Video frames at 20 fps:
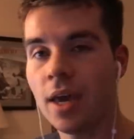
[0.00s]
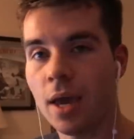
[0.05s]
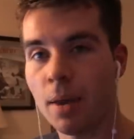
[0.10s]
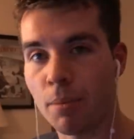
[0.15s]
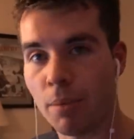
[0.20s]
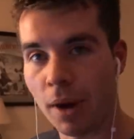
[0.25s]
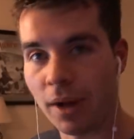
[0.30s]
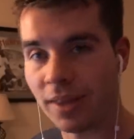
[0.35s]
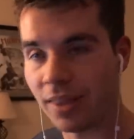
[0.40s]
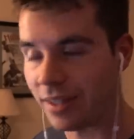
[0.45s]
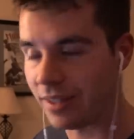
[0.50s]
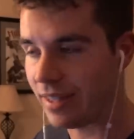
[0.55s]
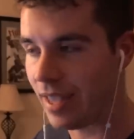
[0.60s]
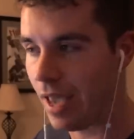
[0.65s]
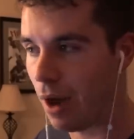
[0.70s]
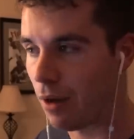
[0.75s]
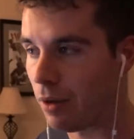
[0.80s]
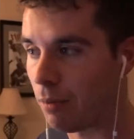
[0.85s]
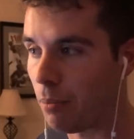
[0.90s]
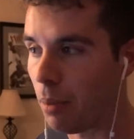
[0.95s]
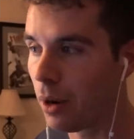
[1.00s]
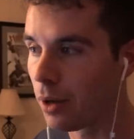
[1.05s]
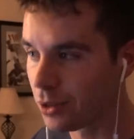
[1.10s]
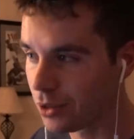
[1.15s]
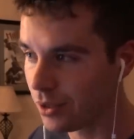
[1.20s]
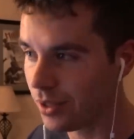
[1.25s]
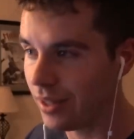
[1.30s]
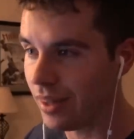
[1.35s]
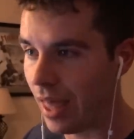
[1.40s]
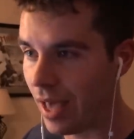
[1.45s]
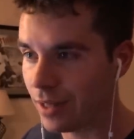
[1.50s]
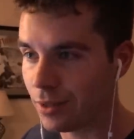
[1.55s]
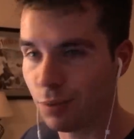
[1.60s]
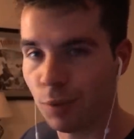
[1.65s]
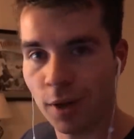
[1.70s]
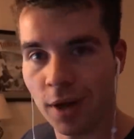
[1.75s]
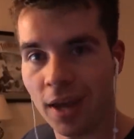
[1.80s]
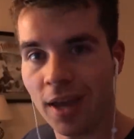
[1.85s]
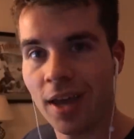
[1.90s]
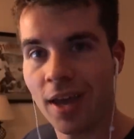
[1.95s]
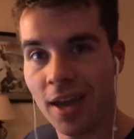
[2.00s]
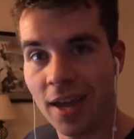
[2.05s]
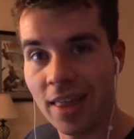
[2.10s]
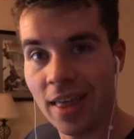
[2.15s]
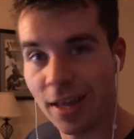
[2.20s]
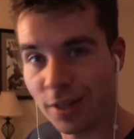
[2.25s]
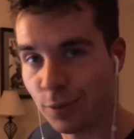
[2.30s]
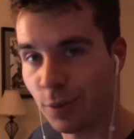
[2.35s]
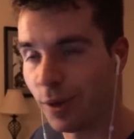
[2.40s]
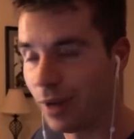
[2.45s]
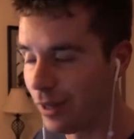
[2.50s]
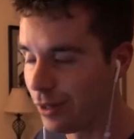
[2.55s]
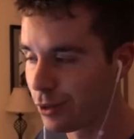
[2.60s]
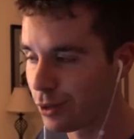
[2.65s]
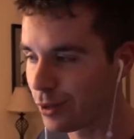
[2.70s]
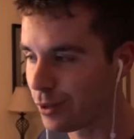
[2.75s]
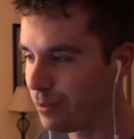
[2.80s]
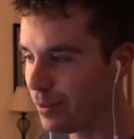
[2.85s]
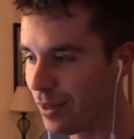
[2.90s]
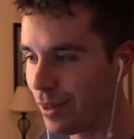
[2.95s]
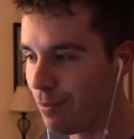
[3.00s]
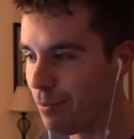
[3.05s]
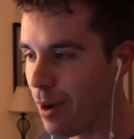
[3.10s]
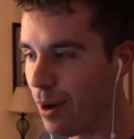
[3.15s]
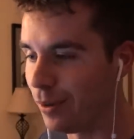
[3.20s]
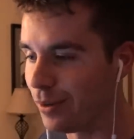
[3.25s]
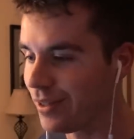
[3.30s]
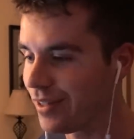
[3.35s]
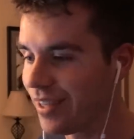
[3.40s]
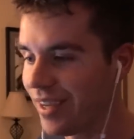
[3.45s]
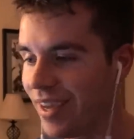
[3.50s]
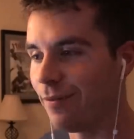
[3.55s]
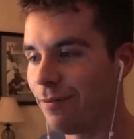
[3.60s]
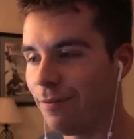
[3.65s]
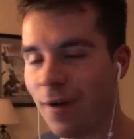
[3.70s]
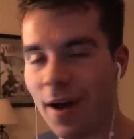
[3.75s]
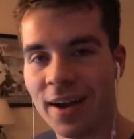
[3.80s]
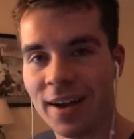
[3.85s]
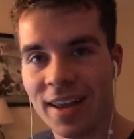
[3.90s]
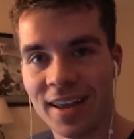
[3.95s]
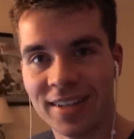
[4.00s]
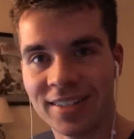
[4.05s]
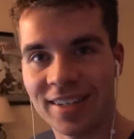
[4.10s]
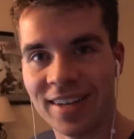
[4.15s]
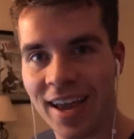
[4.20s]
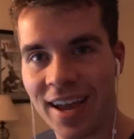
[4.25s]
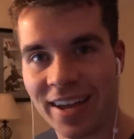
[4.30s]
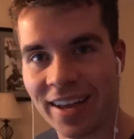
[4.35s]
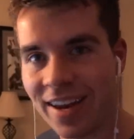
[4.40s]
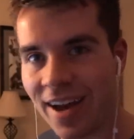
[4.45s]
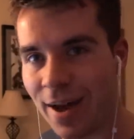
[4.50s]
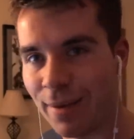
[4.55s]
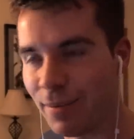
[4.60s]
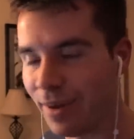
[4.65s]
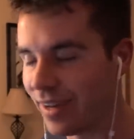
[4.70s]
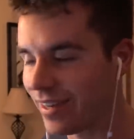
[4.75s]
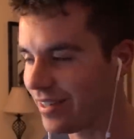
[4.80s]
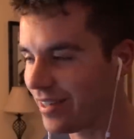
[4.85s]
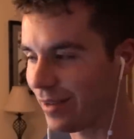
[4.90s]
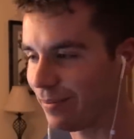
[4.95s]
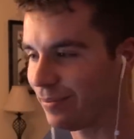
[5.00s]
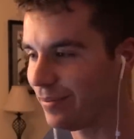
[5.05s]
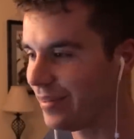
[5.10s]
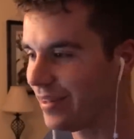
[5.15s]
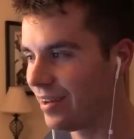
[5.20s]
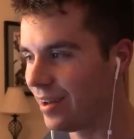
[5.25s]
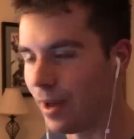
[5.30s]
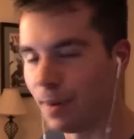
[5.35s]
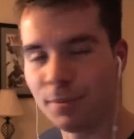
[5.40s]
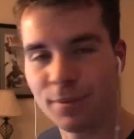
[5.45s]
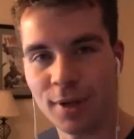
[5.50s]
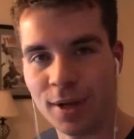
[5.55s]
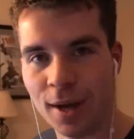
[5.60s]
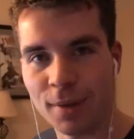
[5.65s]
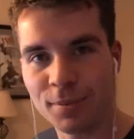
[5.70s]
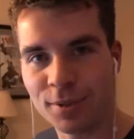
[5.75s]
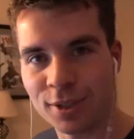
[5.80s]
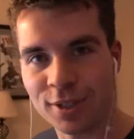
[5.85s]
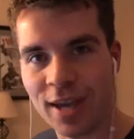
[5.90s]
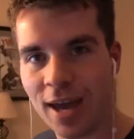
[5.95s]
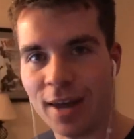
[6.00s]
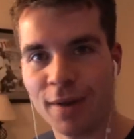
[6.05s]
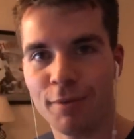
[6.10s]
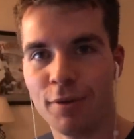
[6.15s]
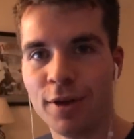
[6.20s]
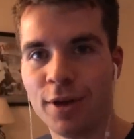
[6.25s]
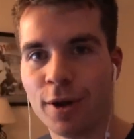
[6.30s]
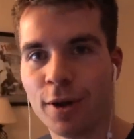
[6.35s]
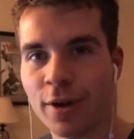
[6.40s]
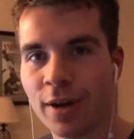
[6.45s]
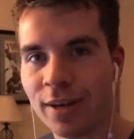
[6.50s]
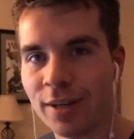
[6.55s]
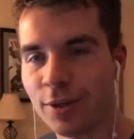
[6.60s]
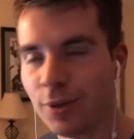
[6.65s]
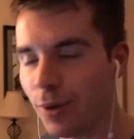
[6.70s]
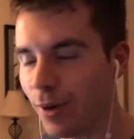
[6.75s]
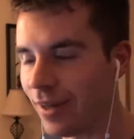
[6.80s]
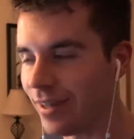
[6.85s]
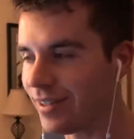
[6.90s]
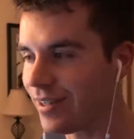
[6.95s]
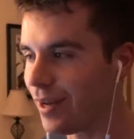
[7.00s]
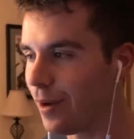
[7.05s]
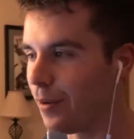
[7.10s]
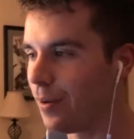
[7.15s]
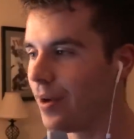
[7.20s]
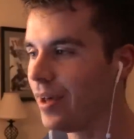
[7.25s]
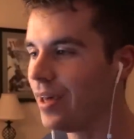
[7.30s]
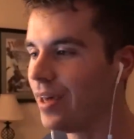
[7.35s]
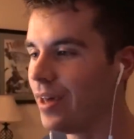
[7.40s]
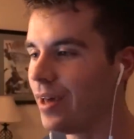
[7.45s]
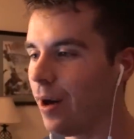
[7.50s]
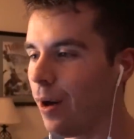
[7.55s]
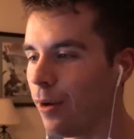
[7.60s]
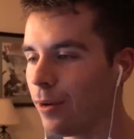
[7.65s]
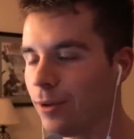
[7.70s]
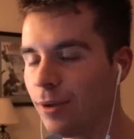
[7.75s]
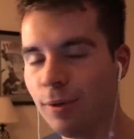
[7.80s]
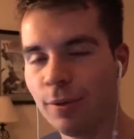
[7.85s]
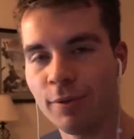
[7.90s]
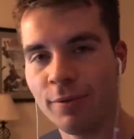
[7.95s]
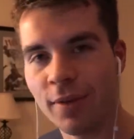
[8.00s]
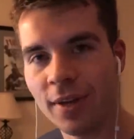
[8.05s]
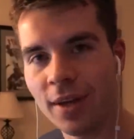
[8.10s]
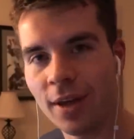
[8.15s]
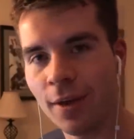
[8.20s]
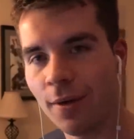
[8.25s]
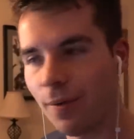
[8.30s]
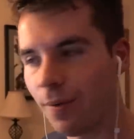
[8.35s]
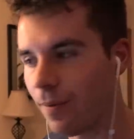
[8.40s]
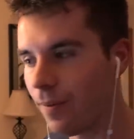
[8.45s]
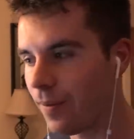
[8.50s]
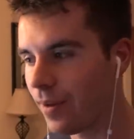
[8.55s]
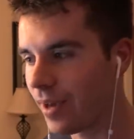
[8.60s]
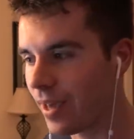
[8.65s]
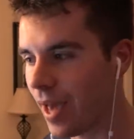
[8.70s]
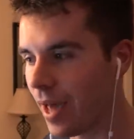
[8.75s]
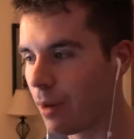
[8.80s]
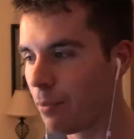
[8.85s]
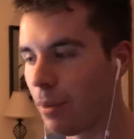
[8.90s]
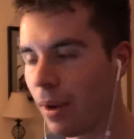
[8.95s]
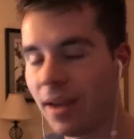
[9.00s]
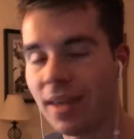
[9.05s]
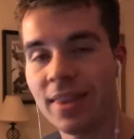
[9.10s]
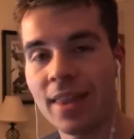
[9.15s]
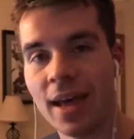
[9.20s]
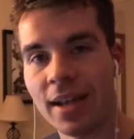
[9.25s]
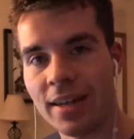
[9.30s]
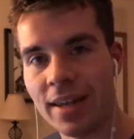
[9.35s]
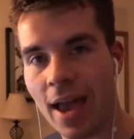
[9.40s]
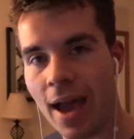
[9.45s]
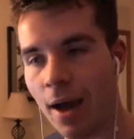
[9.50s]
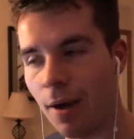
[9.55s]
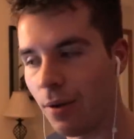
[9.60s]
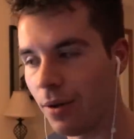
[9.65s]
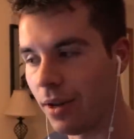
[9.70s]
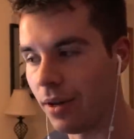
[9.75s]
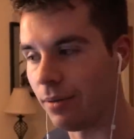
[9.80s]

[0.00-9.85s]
and break this down. And personally, that's what that's what interests me the most: finance and economics. I'm I'm I'm just kind of a nerd into it. So I'll do a video kind of breaking that down